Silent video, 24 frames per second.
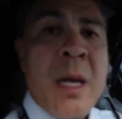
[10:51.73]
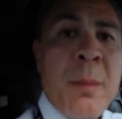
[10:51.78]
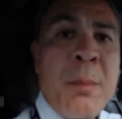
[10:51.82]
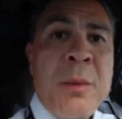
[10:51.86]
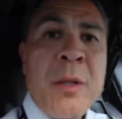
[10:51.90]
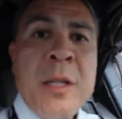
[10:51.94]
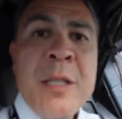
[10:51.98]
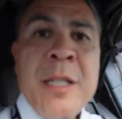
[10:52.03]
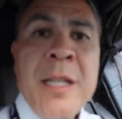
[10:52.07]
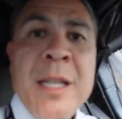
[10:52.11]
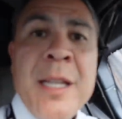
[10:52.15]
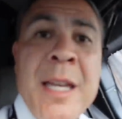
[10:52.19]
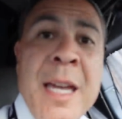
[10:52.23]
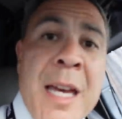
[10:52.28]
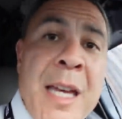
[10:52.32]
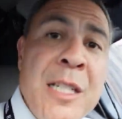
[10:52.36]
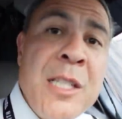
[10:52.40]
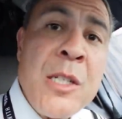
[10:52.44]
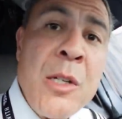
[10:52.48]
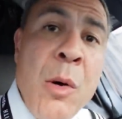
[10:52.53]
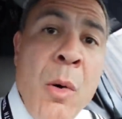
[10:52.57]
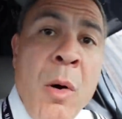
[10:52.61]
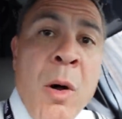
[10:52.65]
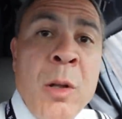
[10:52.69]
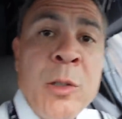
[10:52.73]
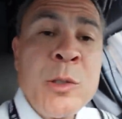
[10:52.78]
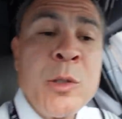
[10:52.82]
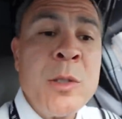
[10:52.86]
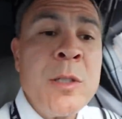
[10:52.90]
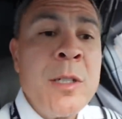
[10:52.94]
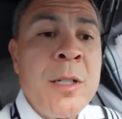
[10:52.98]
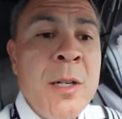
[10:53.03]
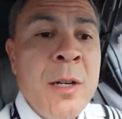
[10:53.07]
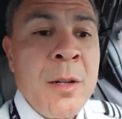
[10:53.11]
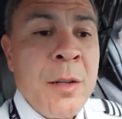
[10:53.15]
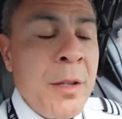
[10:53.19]
got plenty of gas, no
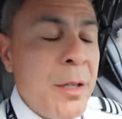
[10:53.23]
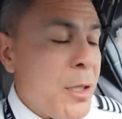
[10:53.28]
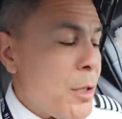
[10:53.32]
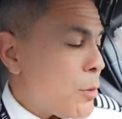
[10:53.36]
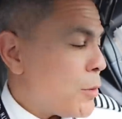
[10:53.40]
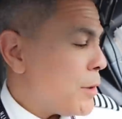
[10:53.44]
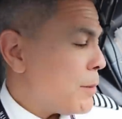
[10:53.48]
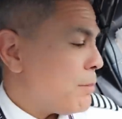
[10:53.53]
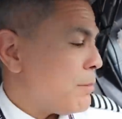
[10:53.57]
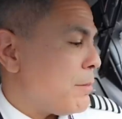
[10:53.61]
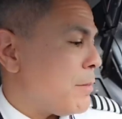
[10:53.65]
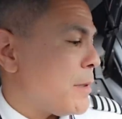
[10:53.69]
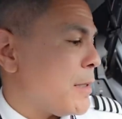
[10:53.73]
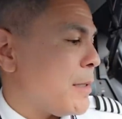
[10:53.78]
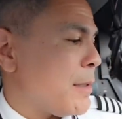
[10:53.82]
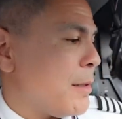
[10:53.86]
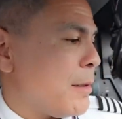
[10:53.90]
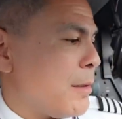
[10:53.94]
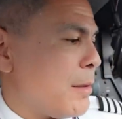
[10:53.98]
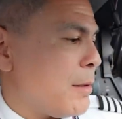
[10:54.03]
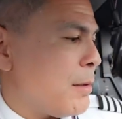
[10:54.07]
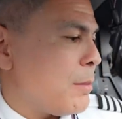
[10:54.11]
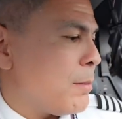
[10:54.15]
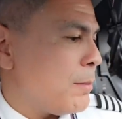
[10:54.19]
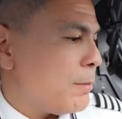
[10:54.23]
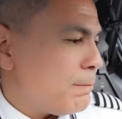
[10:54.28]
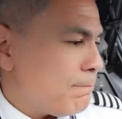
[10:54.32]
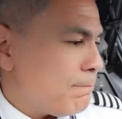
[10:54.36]
alternate on this one. So